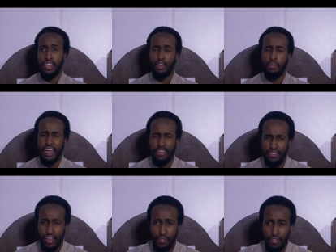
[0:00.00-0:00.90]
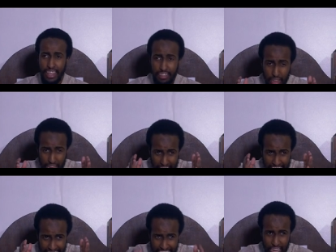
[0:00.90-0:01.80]
and you're by yourself. That's the
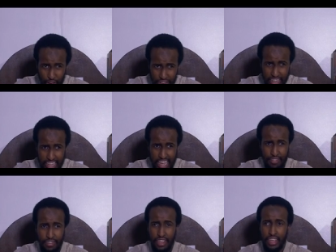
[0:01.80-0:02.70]
idea of i'tikaf.